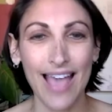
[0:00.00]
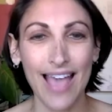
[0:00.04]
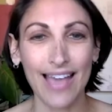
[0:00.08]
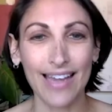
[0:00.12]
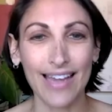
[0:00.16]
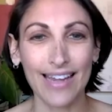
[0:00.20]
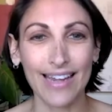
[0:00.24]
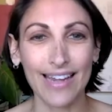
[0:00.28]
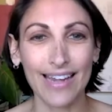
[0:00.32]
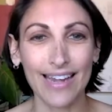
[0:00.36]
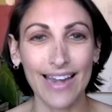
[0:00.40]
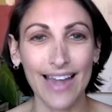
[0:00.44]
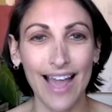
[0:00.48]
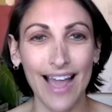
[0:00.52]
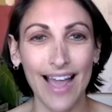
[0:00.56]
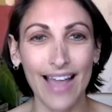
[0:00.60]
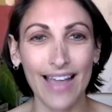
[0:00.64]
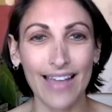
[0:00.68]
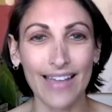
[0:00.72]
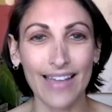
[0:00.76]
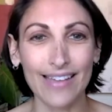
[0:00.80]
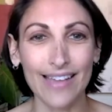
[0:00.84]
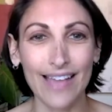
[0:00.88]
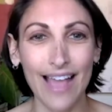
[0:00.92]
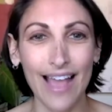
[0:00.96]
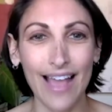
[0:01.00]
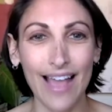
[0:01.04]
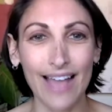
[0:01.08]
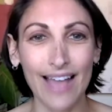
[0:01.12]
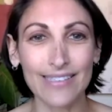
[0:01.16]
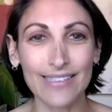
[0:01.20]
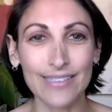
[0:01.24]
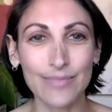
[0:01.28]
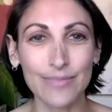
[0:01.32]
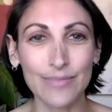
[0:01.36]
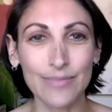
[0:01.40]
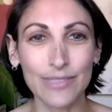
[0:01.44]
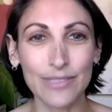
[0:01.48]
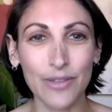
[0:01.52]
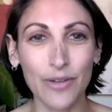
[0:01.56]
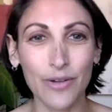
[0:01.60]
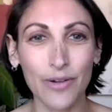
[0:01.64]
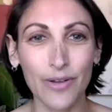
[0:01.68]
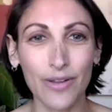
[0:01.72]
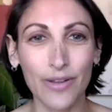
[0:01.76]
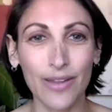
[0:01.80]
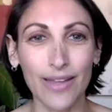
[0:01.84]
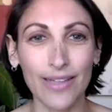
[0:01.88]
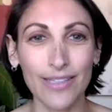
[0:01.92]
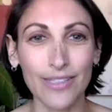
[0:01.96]
and I asked him
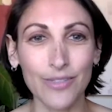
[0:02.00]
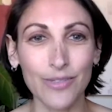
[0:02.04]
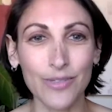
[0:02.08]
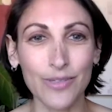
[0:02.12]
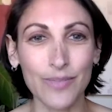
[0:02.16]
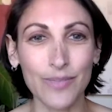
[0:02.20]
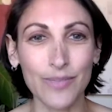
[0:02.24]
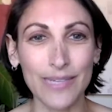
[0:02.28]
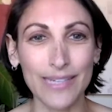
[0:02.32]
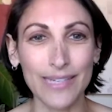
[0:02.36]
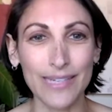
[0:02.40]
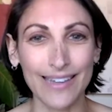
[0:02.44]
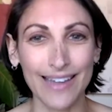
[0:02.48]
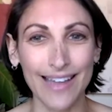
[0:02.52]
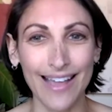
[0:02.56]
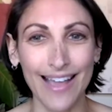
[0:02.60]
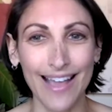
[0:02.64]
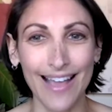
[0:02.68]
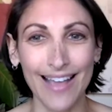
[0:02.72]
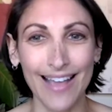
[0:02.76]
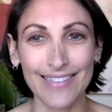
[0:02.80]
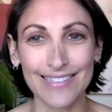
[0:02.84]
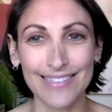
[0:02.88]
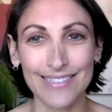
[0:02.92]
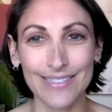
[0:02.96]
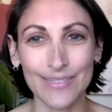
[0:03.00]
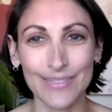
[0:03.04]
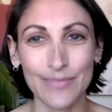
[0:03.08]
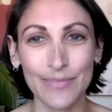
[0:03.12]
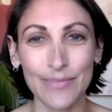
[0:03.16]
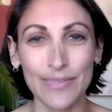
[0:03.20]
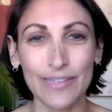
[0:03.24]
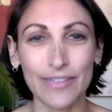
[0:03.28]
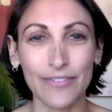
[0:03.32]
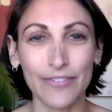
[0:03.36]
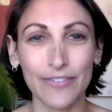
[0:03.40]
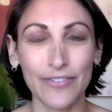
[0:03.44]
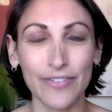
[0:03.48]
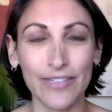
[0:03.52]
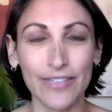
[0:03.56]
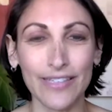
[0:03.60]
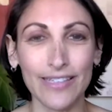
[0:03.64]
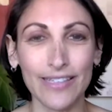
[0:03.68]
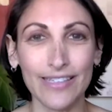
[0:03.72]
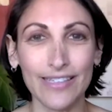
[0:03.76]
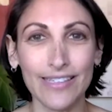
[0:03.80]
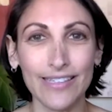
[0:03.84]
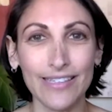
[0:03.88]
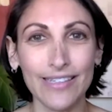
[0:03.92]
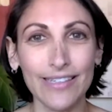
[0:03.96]
to go to lunch with me, and I asked him if
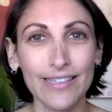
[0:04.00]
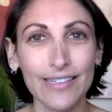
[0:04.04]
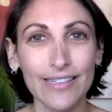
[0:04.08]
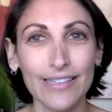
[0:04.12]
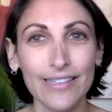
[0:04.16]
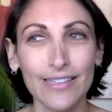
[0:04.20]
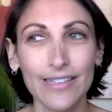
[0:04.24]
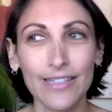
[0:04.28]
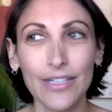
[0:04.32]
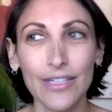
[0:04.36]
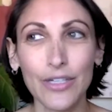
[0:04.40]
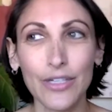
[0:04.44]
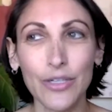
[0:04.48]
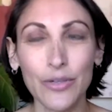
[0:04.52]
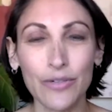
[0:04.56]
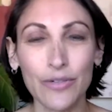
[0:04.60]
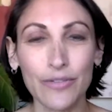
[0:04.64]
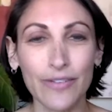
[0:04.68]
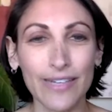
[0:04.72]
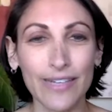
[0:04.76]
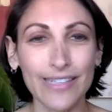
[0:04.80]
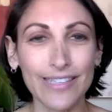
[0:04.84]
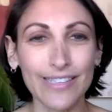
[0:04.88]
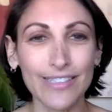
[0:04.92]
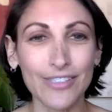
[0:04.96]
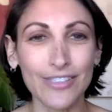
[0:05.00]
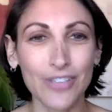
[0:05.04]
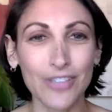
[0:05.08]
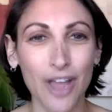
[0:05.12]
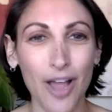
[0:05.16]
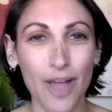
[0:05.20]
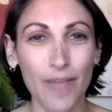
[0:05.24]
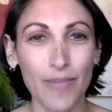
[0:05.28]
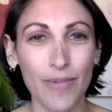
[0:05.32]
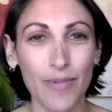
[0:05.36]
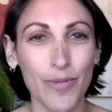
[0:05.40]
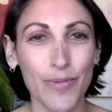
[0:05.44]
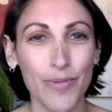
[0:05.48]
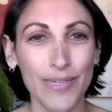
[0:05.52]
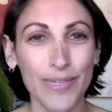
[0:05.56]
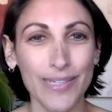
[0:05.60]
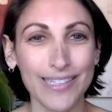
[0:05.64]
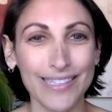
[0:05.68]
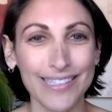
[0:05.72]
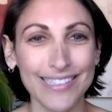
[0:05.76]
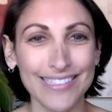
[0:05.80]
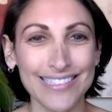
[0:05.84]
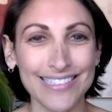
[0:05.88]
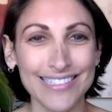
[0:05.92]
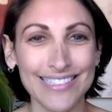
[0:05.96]
he knew of any job
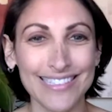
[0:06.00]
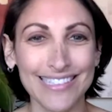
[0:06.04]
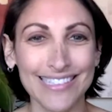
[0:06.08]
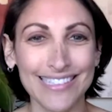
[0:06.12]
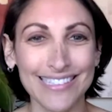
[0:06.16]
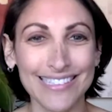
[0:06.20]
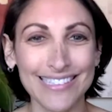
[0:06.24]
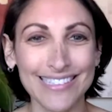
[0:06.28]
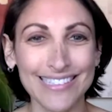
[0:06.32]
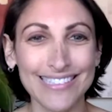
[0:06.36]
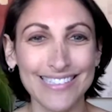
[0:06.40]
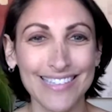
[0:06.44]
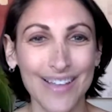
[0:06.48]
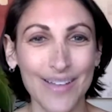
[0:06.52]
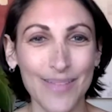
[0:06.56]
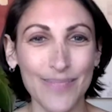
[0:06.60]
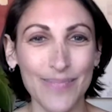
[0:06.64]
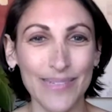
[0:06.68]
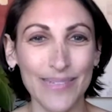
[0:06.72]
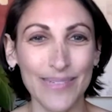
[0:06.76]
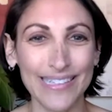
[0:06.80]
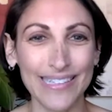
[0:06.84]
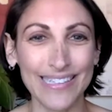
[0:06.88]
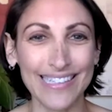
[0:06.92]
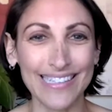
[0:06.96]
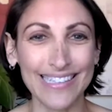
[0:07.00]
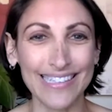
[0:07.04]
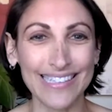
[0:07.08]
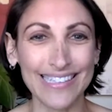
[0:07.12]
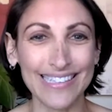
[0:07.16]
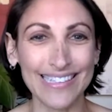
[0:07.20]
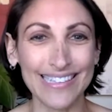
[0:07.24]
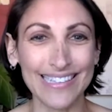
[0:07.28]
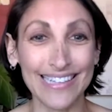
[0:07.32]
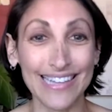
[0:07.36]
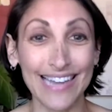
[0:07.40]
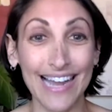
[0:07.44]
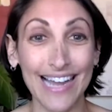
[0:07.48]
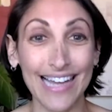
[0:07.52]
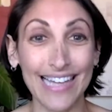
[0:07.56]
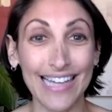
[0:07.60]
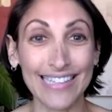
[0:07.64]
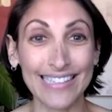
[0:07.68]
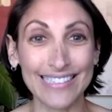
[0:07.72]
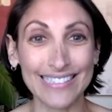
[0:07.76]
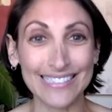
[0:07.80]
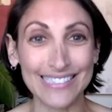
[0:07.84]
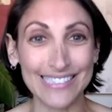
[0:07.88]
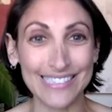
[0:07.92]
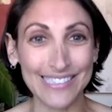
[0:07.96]
openings in his company that I
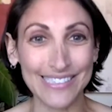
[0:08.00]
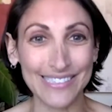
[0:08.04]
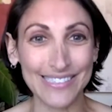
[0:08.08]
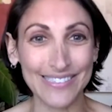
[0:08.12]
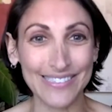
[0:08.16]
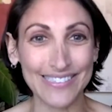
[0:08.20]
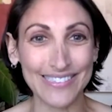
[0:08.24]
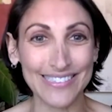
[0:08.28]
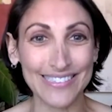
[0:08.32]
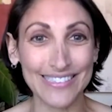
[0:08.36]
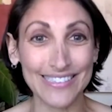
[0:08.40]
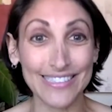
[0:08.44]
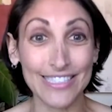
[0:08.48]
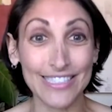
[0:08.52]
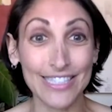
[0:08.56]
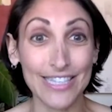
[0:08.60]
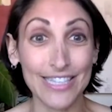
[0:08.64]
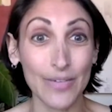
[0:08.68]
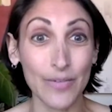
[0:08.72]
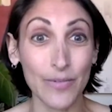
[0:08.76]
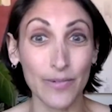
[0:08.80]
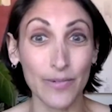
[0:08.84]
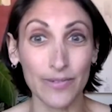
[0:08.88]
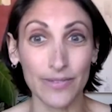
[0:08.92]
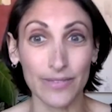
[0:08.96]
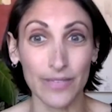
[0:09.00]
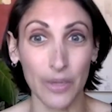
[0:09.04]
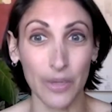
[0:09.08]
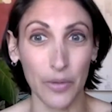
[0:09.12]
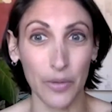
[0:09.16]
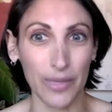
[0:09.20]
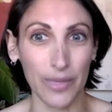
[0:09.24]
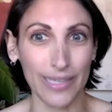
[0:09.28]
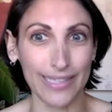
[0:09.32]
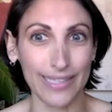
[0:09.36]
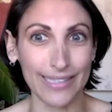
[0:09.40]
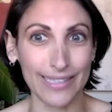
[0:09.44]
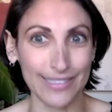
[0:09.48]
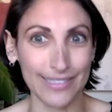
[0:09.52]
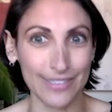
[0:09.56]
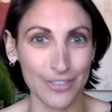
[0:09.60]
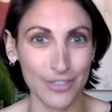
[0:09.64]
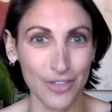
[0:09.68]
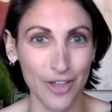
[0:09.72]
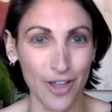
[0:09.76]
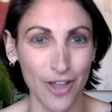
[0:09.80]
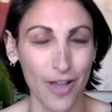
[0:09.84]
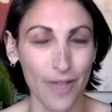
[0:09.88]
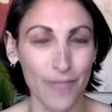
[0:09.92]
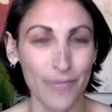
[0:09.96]
could do that were, like his
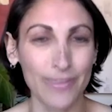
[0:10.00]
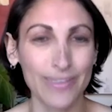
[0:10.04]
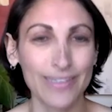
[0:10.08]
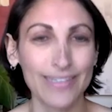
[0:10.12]
job.